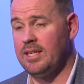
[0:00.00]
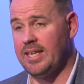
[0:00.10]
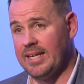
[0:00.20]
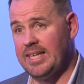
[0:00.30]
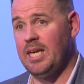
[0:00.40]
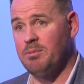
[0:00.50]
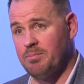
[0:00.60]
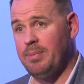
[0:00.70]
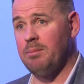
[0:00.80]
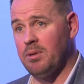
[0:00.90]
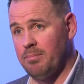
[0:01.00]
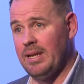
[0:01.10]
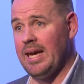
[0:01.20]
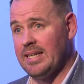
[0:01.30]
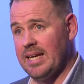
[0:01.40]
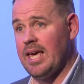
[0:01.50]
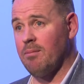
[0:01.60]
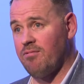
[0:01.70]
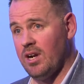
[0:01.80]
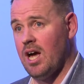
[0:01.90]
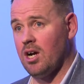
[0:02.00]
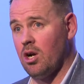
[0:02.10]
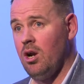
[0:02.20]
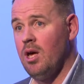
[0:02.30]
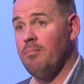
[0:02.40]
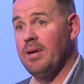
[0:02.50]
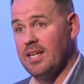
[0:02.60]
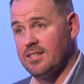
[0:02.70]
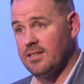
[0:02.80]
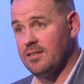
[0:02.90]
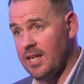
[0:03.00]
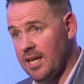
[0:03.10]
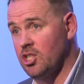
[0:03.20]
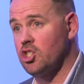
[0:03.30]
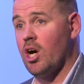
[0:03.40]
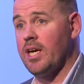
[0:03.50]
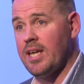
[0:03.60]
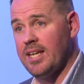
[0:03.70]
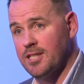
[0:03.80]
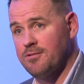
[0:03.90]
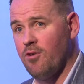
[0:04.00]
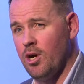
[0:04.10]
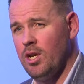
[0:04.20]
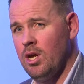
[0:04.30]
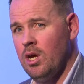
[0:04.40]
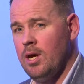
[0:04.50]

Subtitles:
that it keeps people playing the game for longer because they enjoy it and it's fun,